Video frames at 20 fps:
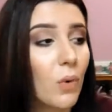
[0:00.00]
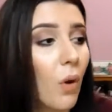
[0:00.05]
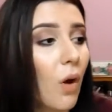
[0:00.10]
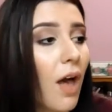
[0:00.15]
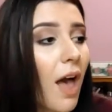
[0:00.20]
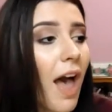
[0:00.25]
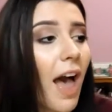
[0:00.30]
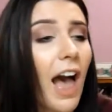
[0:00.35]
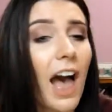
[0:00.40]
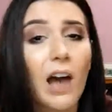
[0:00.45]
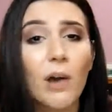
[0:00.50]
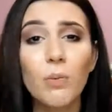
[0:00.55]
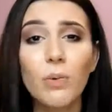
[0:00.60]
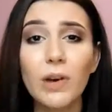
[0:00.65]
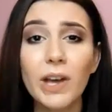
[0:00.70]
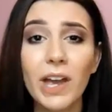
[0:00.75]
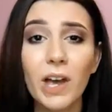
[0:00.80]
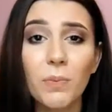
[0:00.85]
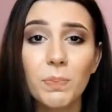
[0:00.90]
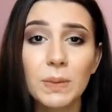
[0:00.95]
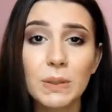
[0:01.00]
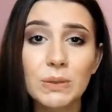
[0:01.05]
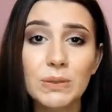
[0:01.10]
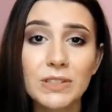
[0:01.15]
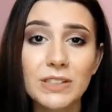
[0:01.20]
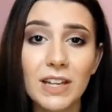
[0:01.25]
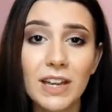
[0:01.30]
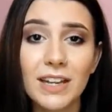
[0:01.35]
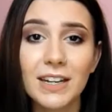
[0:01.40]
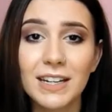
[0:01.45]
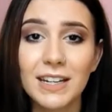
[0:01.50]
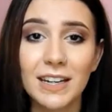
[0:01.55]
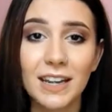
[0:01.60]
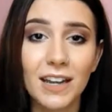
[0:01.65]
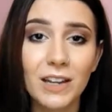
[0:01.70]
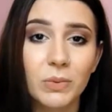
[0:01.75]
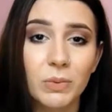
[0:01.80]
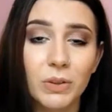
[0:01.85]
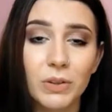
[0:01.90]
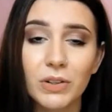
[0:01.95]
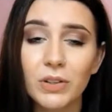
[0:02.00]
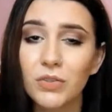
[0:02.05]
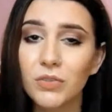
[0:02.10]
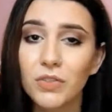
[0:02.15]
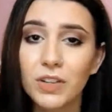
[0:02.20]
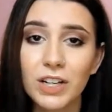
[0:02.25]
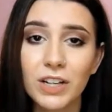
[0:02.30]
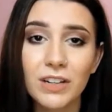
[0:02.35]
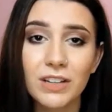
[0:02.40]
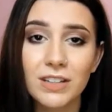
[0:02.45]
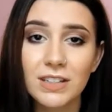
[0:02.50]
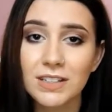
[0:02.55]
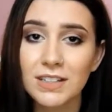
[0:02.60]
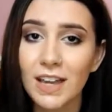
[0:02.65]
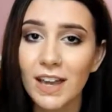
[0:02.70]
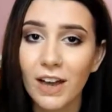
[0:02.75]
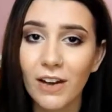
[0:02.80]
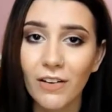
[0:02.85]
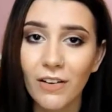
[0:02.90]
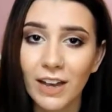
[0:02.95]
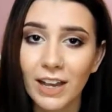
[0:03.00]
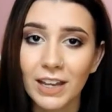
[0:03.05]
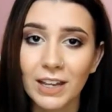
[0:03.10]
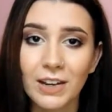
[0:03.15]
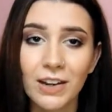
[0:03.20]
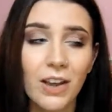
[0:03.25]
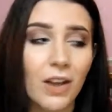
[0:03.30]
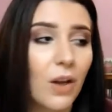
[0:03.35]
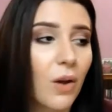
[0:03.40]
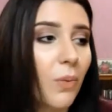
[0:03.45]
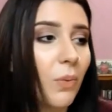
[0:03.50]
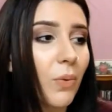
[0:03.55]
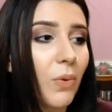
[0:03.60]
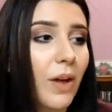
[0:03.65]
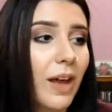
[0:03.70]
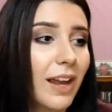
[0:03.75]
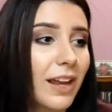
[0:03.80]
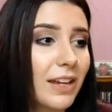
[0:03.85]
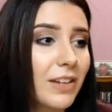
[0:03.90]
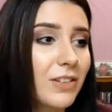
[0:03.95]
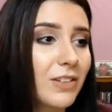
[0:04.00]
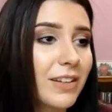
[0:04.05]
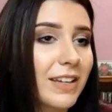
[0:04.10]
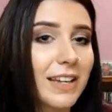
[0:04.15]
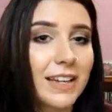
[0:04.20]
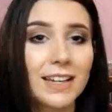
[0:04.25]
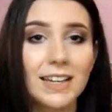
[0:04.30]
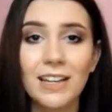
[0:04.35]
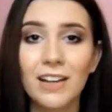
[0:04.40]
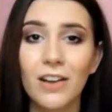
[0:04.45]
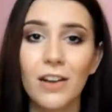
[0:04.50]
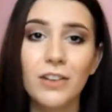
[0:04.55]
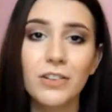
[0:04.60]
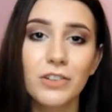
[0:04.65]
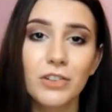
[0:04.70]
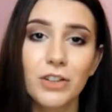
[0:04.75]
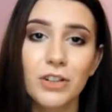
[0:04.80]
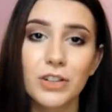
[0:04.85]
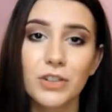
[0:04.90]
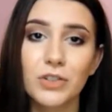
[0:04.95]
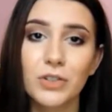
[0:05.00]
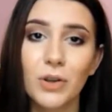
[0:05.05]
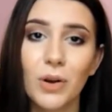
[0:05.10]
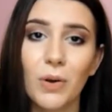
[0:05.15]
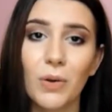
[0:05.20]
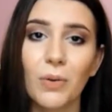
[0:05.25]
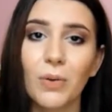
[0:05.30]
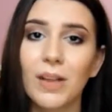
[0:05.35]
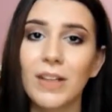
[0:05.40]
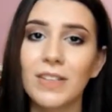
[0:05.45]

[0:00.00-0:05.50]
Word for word: Well, I will help you study and we're going to figure this out and we'll handle it and get it under control.